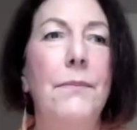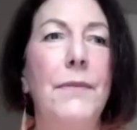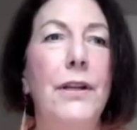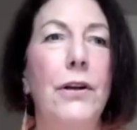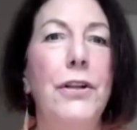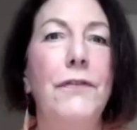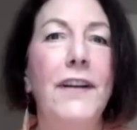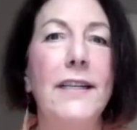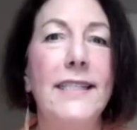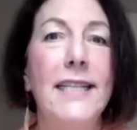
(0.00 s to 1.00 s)
You know, you've
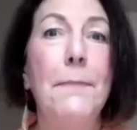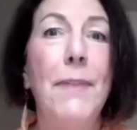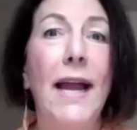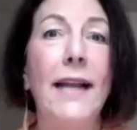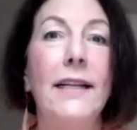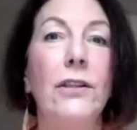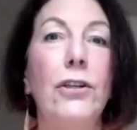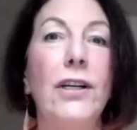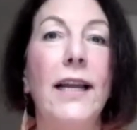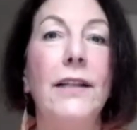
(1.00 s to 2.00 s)
got to step back and
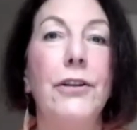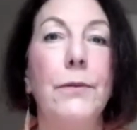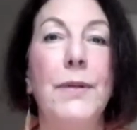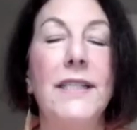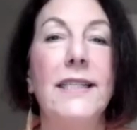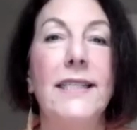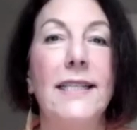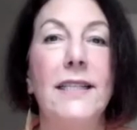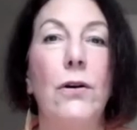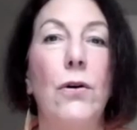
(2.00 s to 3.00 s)
look at your business
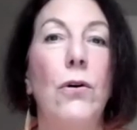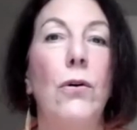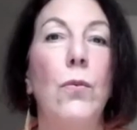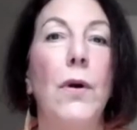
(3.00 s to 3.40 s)
as a whole.